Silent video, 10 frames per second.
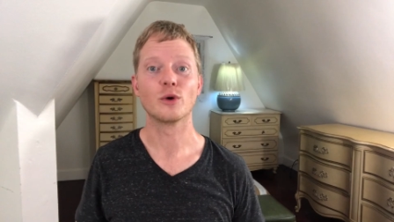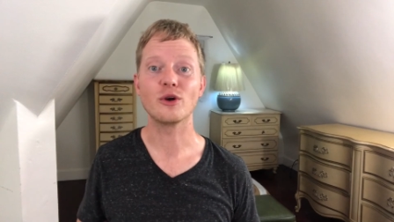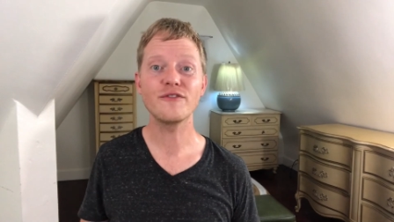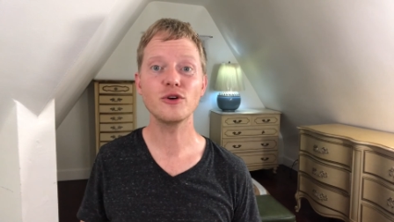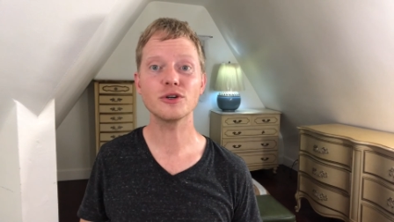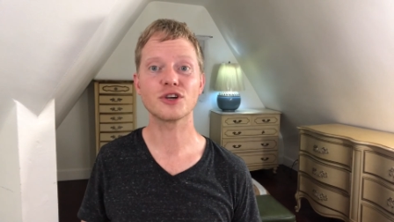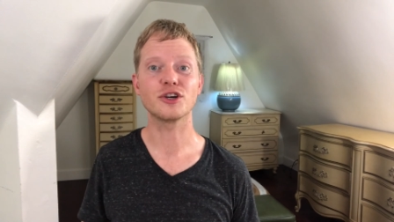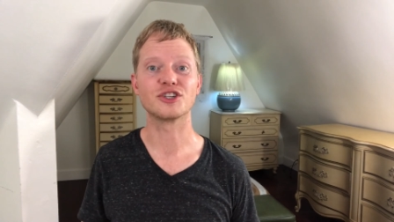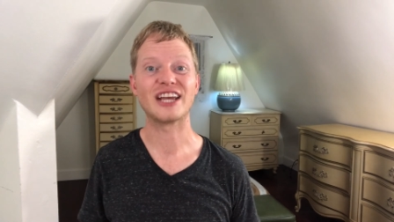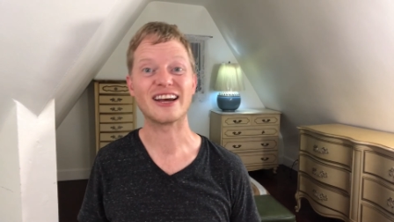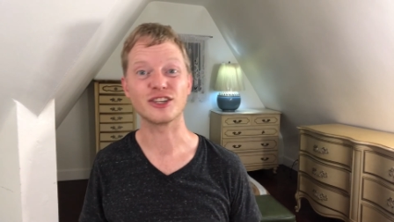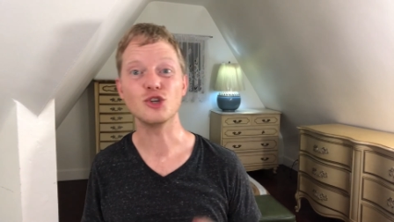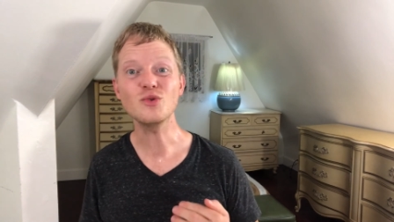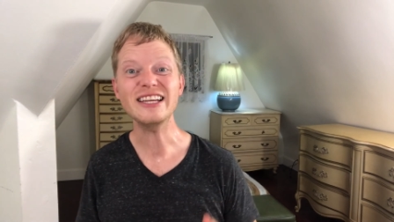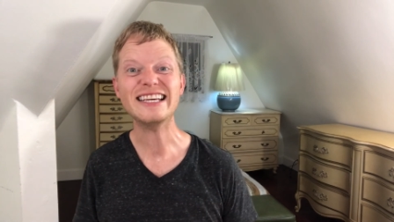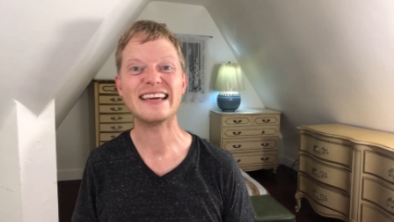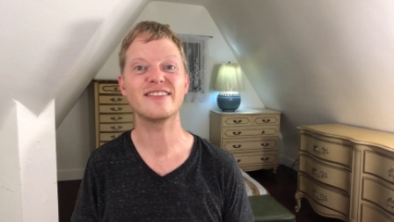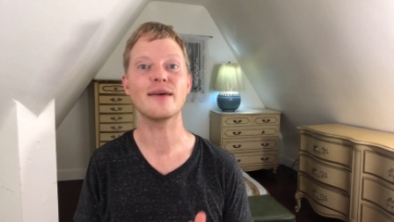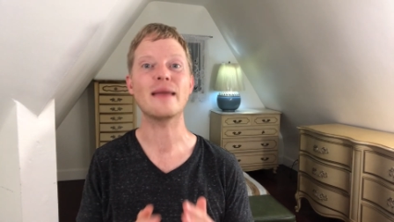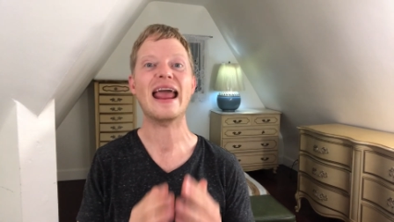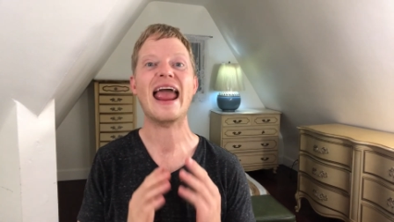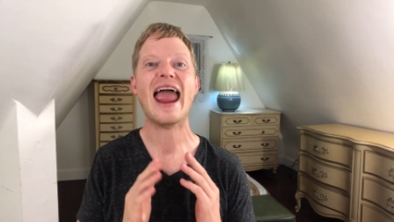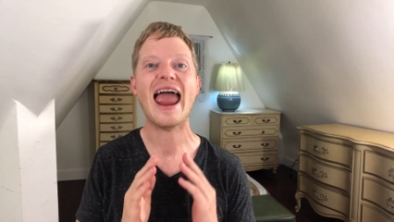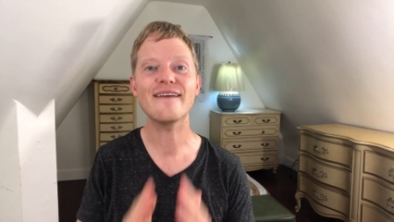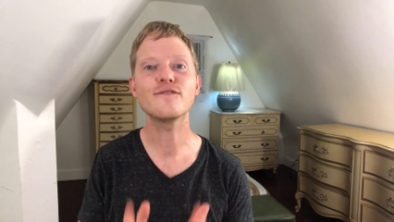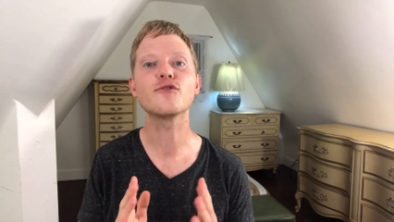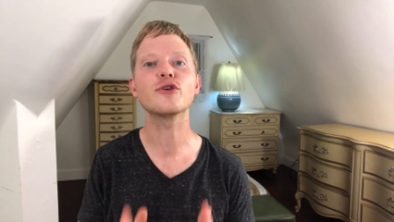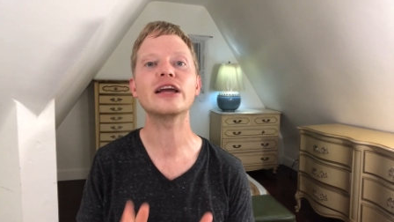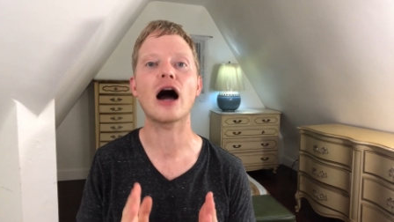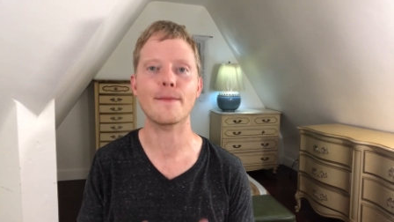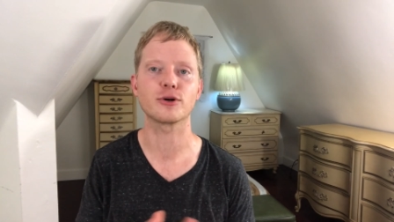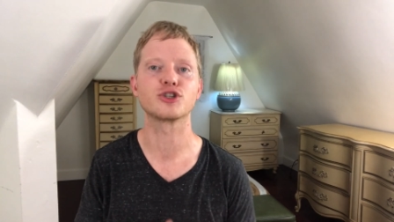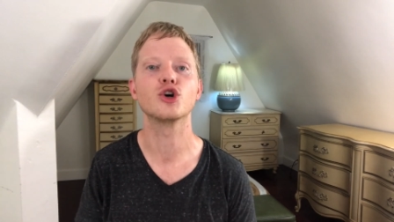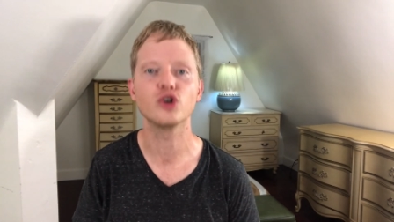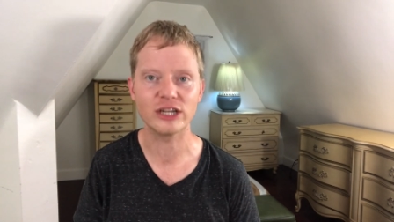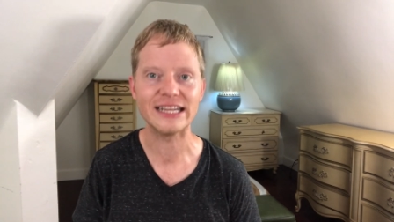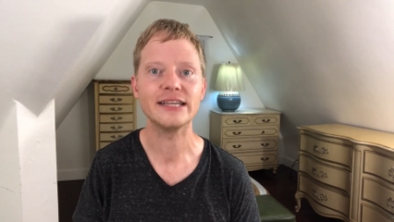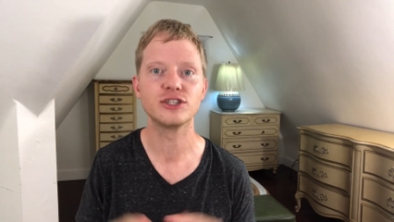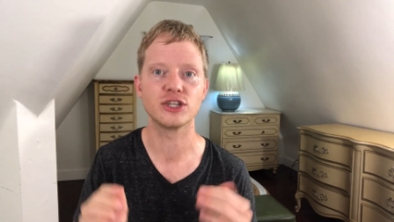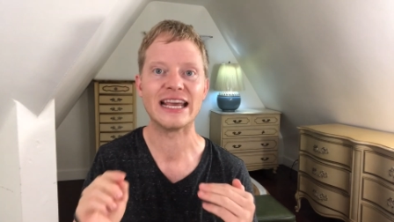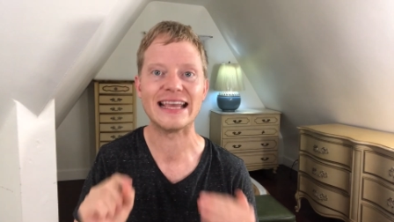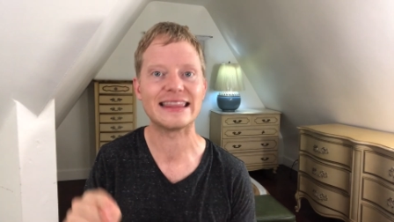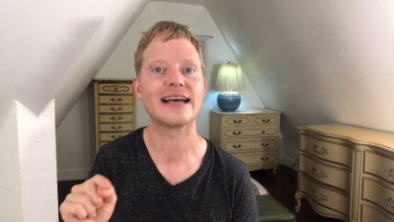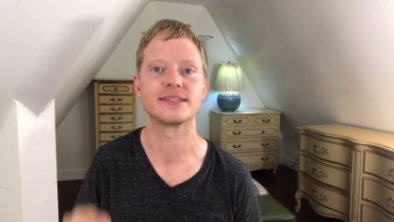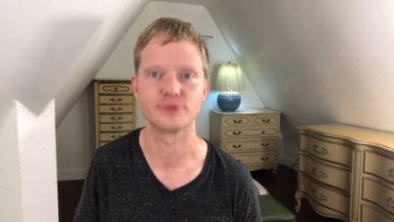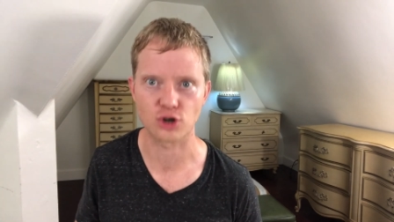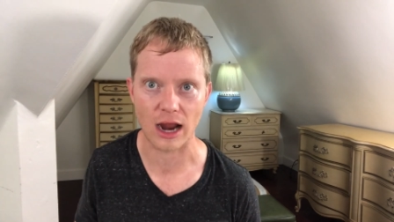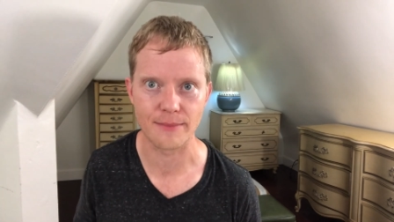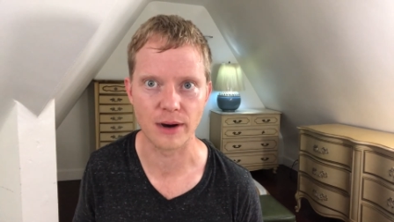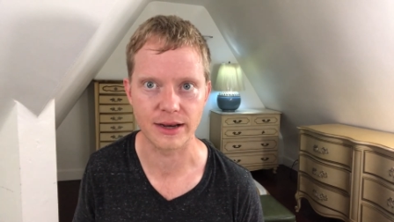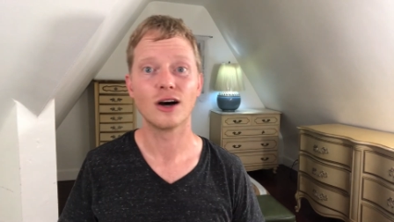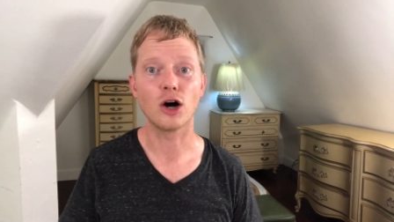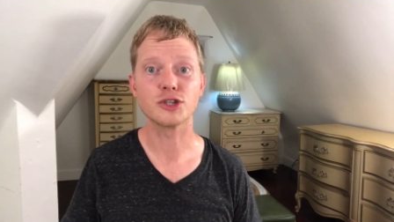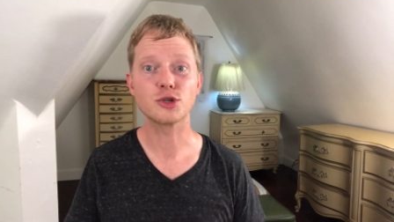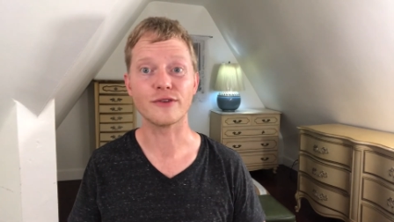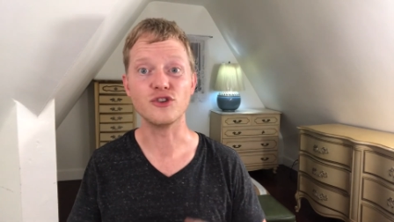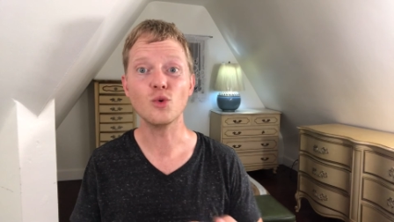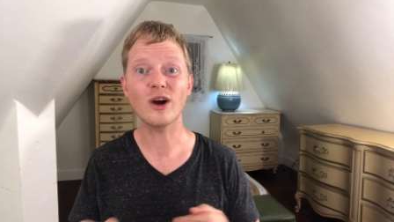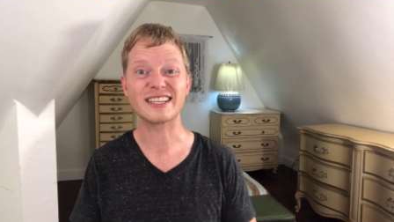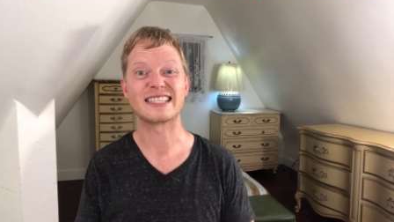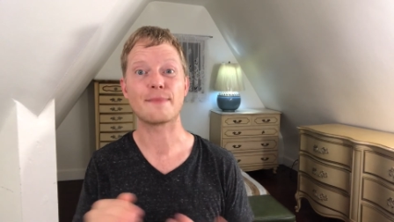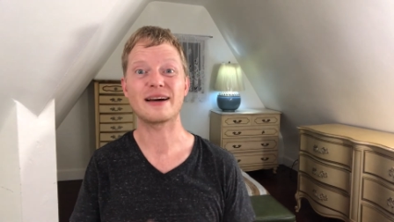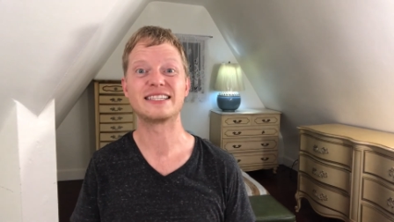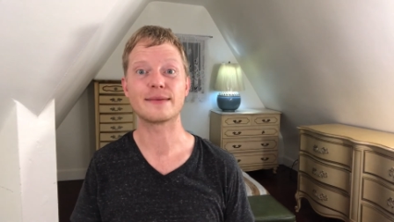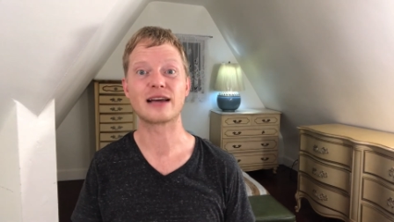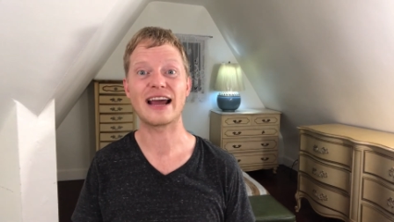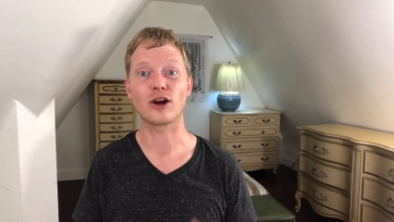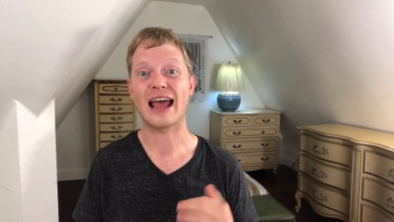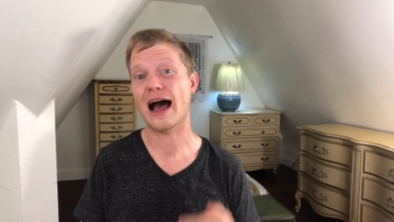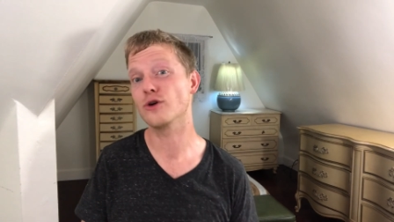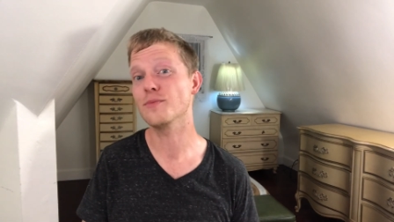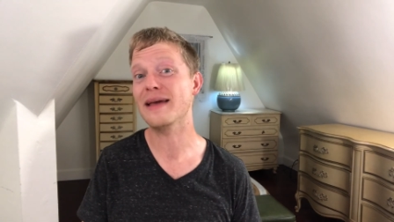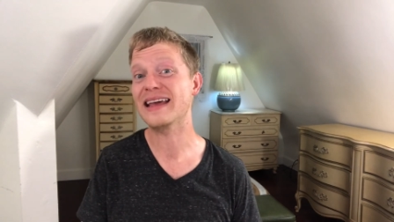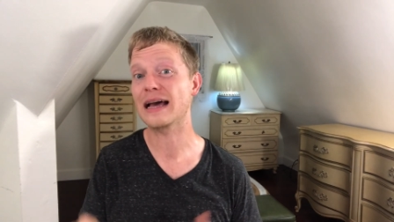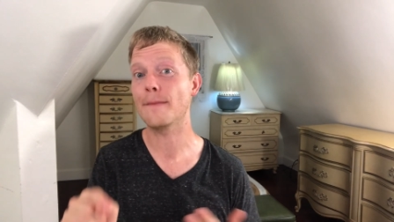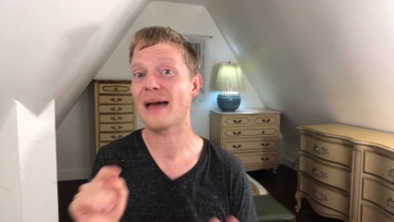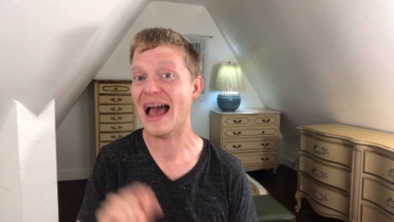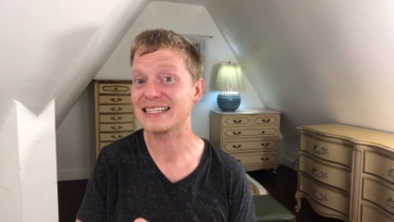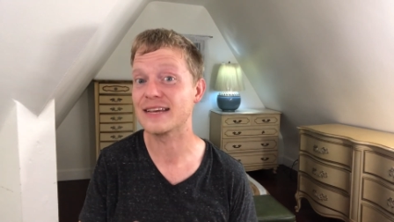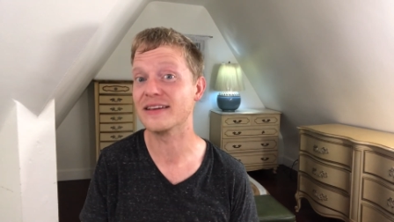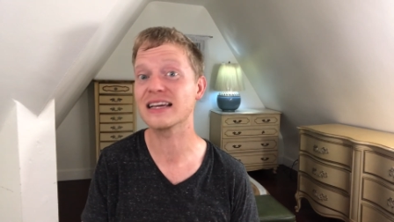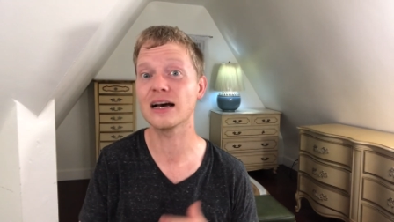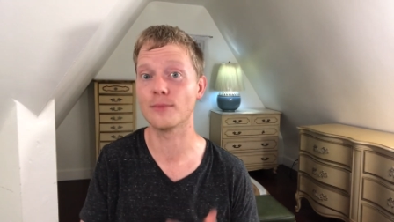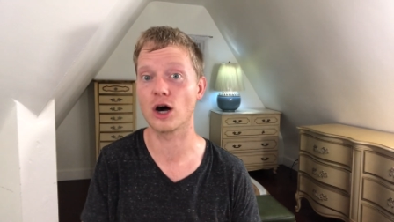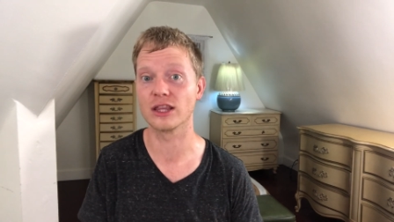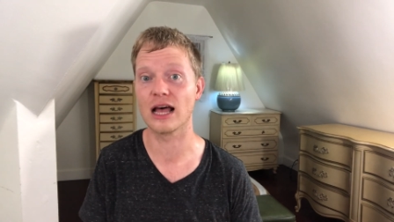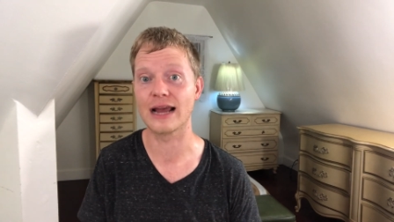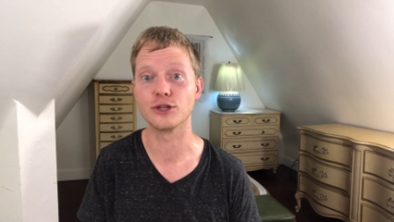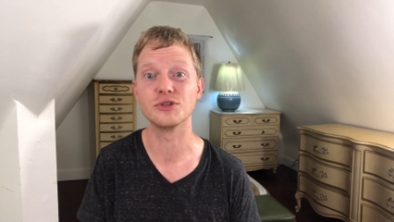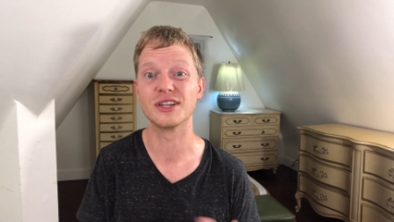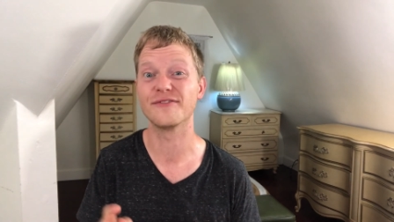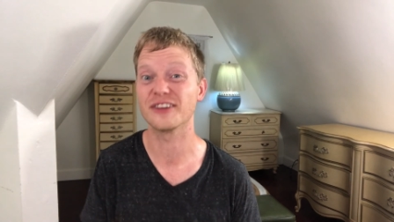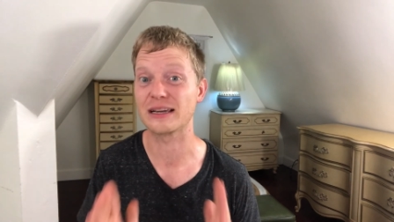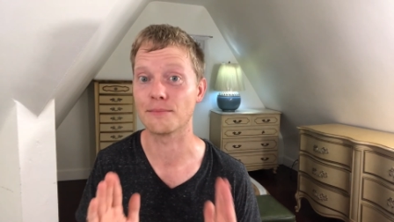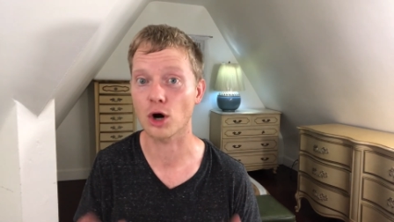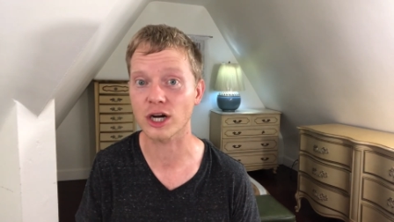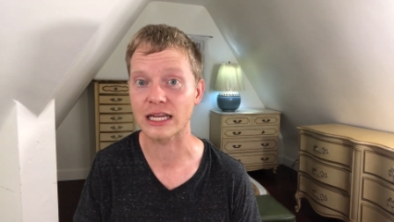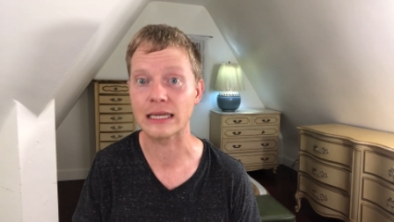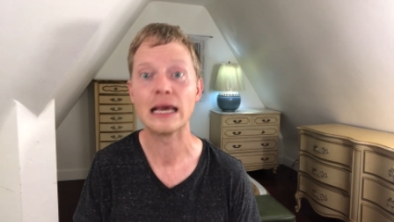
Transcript: When you have viewers on your channel, you need to give them every opportunity to hit that subscribe button. Also, if you want a step-by-step guide on how to make passive income online using affiliate marketing,